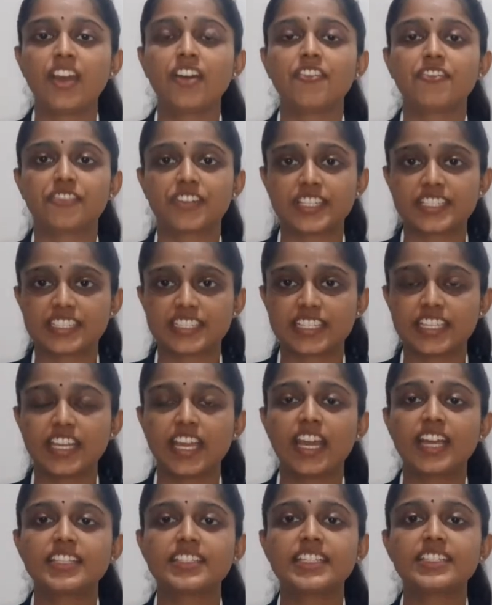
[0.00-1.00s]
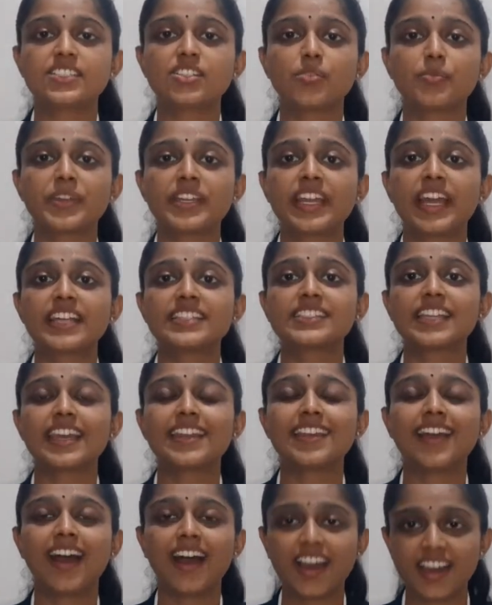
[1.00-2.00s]
Firstly, this domain has
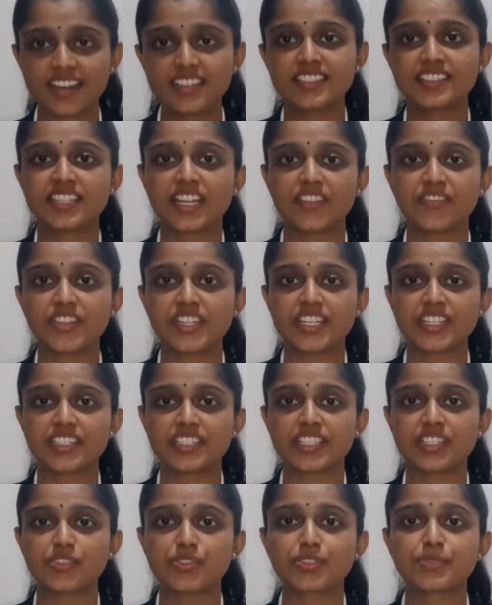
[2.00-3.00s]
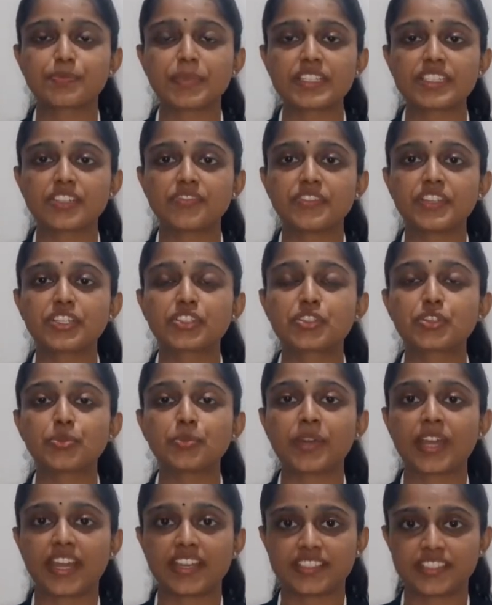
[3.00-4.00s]
enhanced avidity to specific
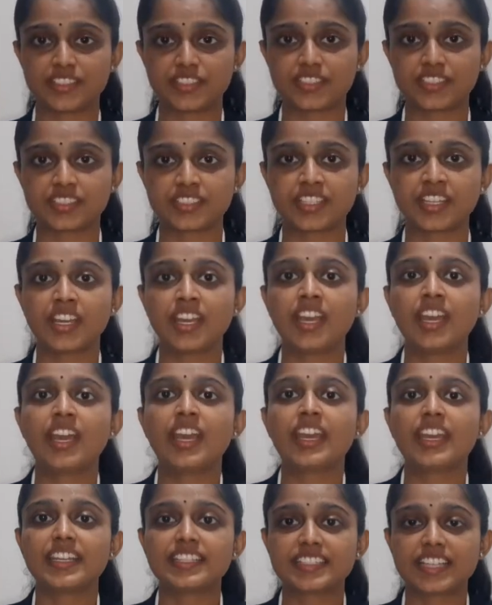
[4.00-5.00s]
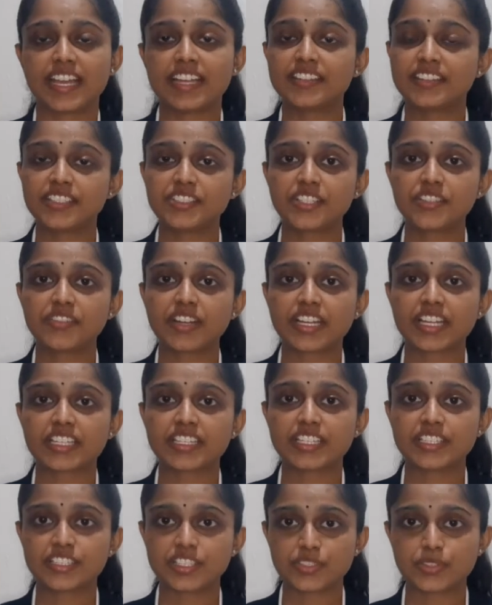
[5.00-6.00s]
tumor antigen. Its antigen
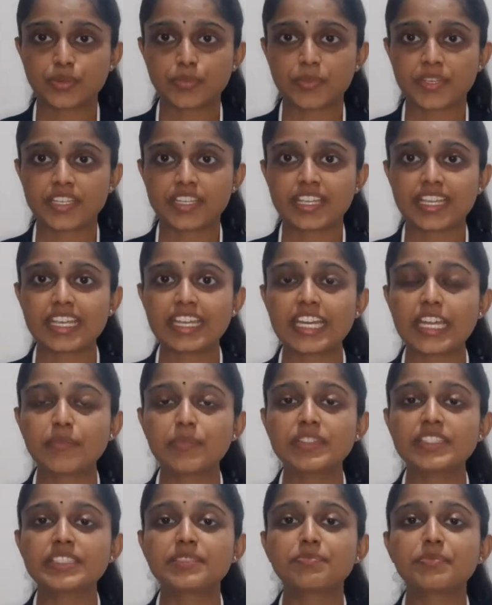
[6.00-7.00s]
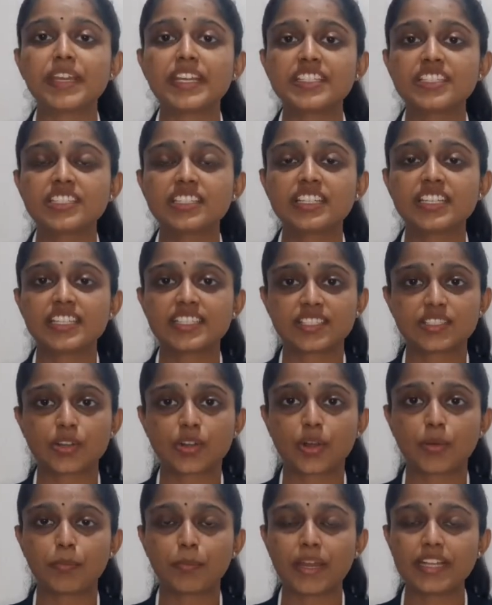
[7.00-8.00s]
recognition domain enables major
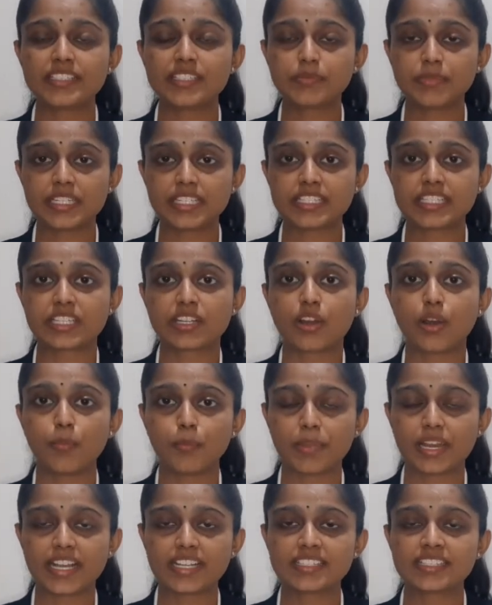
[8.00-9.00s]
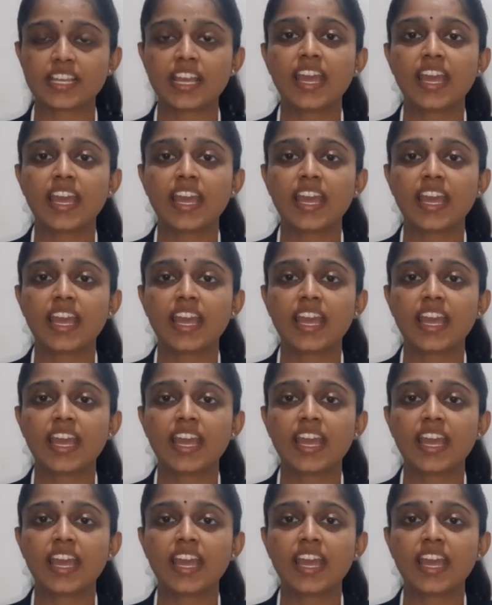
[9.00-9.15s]
histocompatibility complex